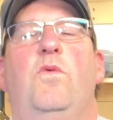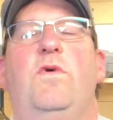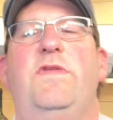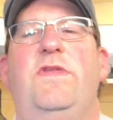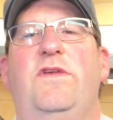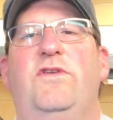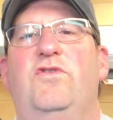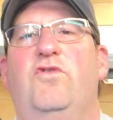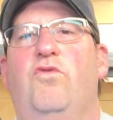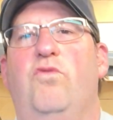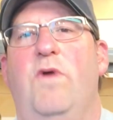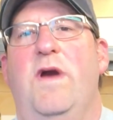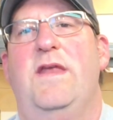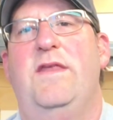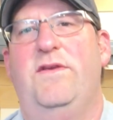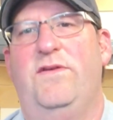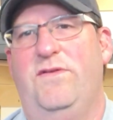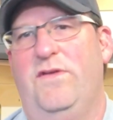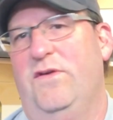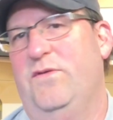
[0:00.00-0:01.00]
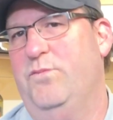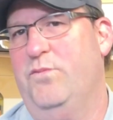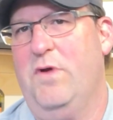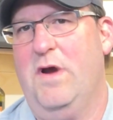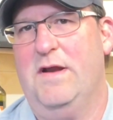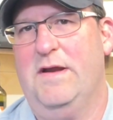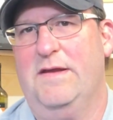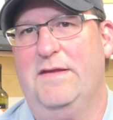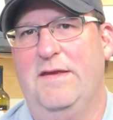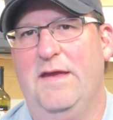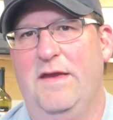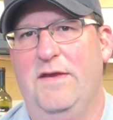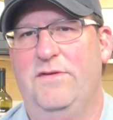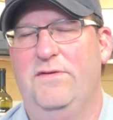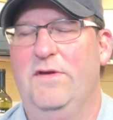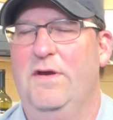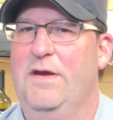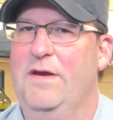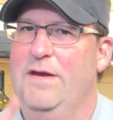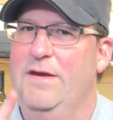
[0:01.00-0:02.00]
With as great as this product
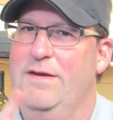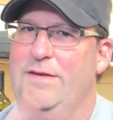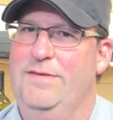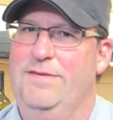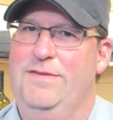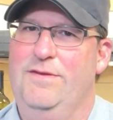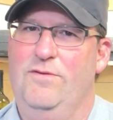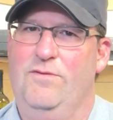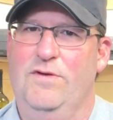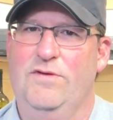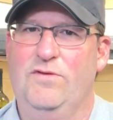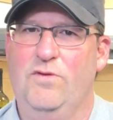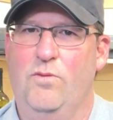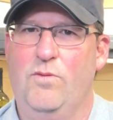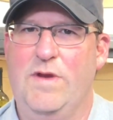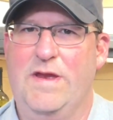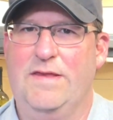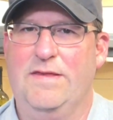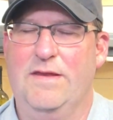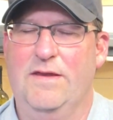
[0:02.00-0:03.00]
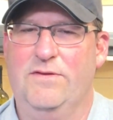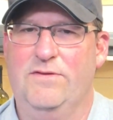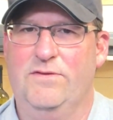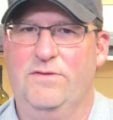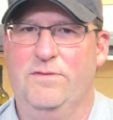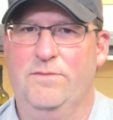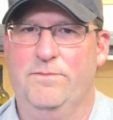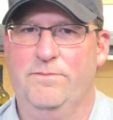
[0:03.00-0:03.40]
is, there is a weakness.